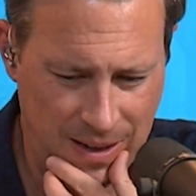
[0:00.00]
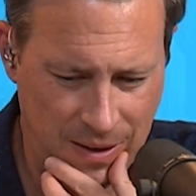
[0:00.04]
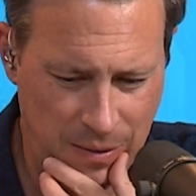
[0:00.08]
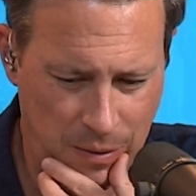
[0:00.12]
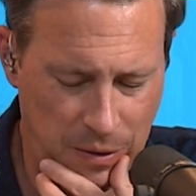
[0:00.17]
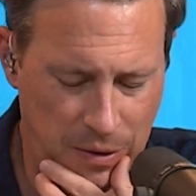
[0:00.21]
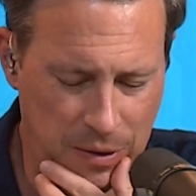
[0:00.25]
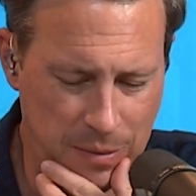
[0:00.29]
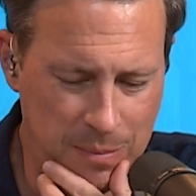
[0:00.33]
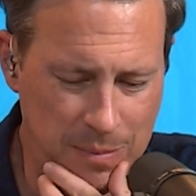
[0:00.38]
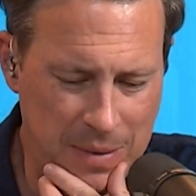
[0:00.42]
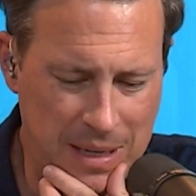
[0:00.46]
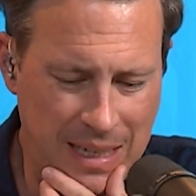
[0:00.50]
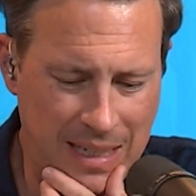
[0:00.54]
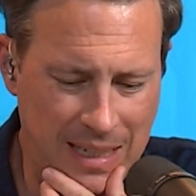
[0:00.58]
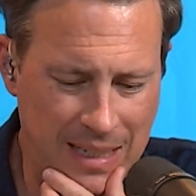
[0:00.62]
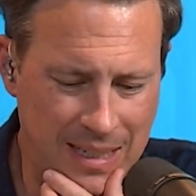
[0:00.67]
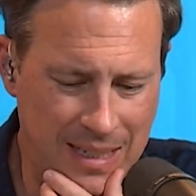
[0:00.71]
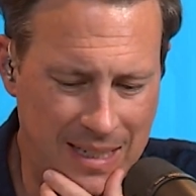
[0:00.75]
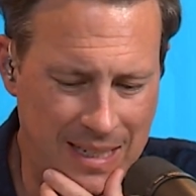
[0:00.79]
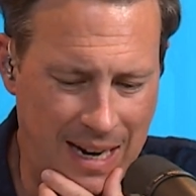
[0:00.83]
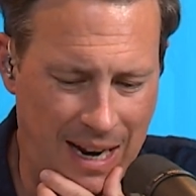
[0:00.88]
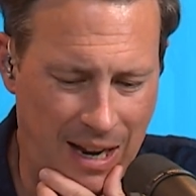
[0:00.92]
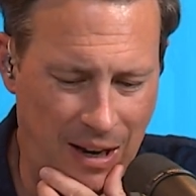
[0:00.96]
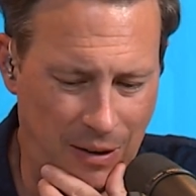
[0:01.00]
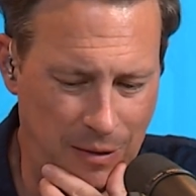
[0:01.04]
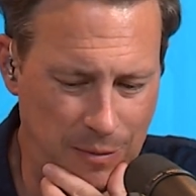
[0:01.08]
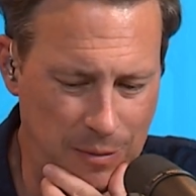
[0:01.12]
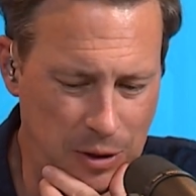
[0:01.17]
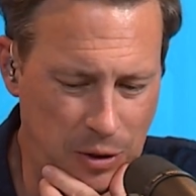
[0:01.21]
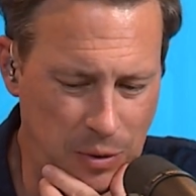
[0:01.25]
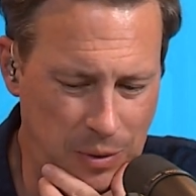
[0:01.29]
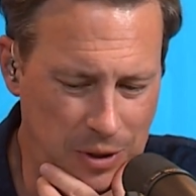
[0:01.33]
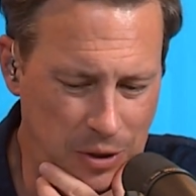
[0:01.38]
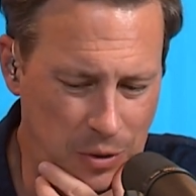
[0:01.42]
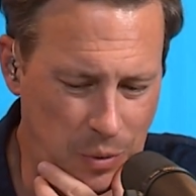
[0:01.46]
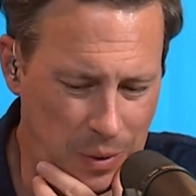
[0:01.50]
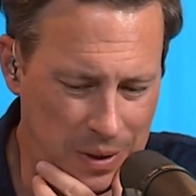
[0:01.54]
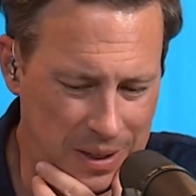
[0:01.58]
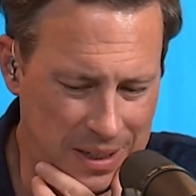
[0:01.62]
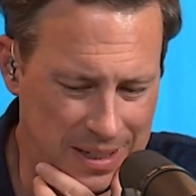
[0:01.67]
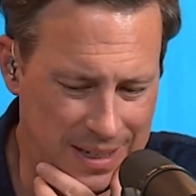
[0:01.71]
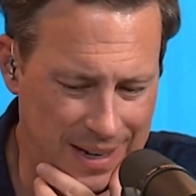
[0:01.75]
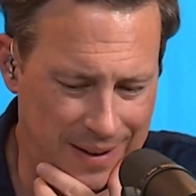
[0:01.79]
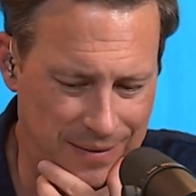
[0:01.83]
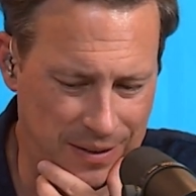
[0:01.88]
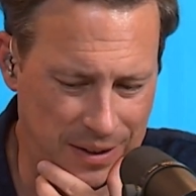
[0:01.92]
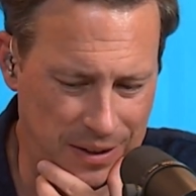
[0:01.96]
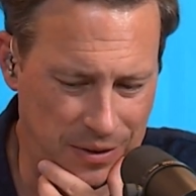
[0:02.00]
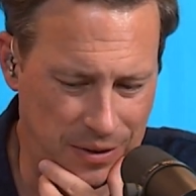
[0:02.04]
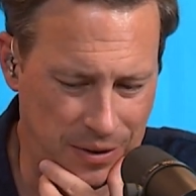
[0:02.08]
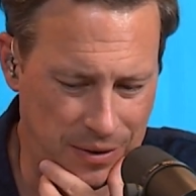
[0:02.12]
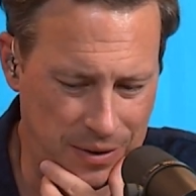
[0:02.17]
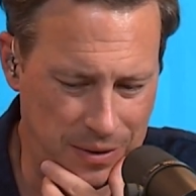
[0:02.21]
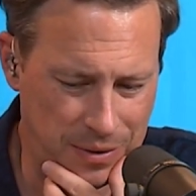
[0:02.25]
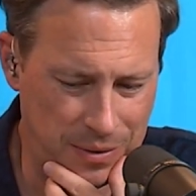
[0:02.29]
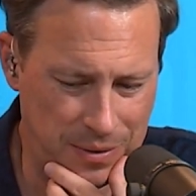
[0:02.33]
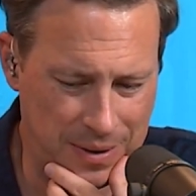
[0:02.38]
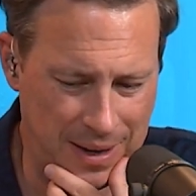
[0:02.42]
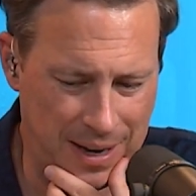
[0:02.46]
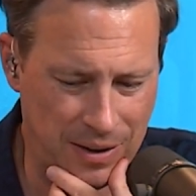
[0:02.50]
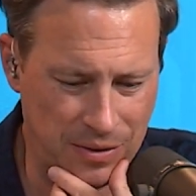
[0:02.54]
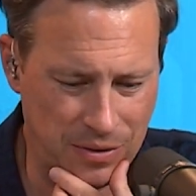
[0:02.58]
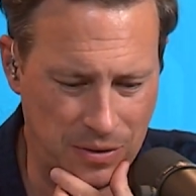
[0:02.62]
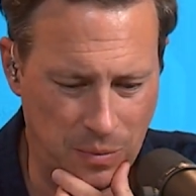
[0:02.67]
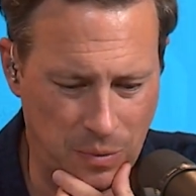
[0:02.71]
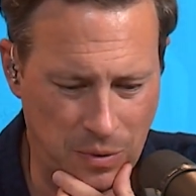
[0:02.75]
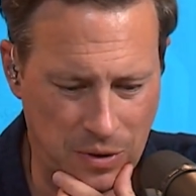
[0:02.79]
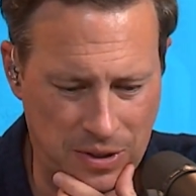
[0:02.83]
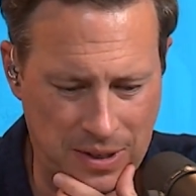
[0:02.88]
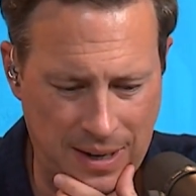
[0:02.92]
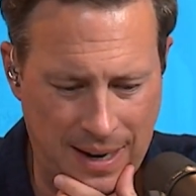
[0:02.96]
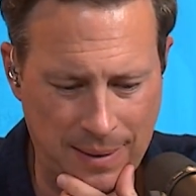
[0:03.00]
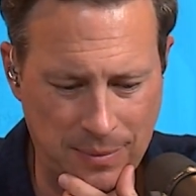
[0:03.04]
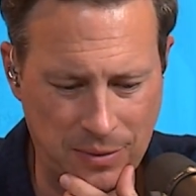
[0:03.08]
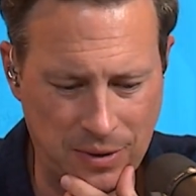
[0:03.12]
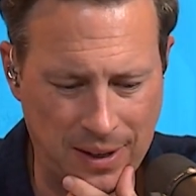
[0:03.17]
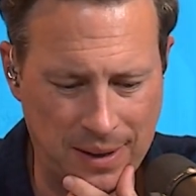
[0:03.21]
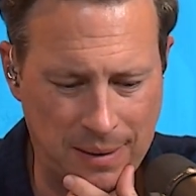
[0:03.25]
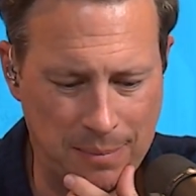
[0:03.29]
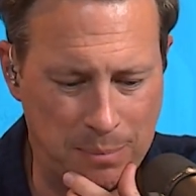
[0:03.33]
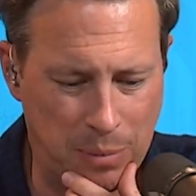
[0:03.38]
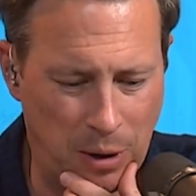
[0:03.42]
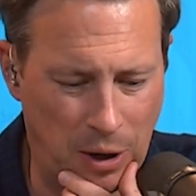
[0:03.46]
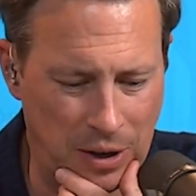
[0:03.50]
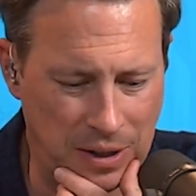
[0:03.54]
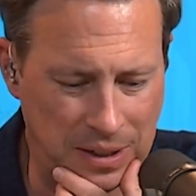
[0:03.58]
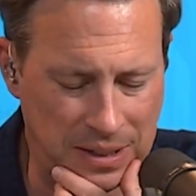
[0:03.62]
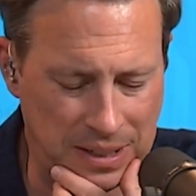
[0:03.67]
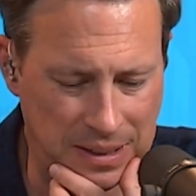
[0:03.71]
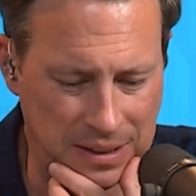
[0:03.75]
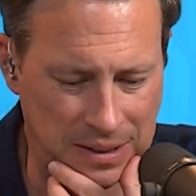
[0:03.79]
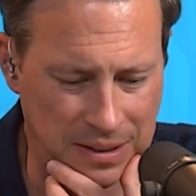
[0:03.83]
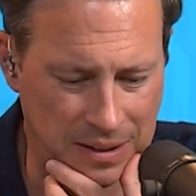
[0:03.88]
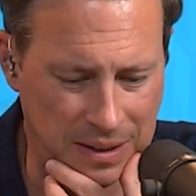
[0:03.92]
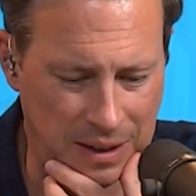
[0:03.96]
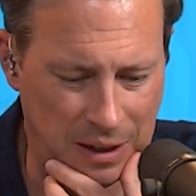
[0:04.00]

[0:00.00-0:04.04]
with a median salary between $27,000 and $33,000 were jobs like bartender